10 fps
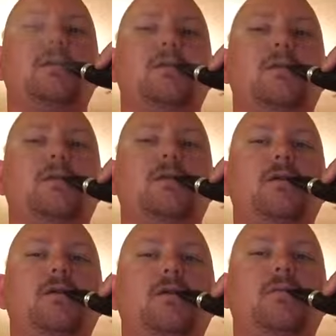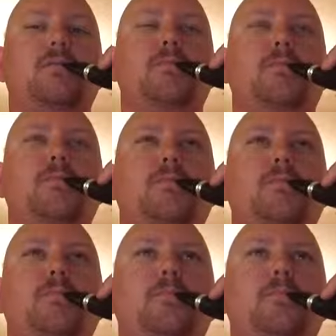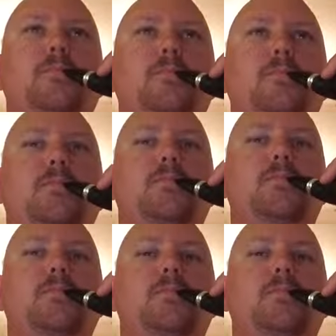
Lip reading: (silence)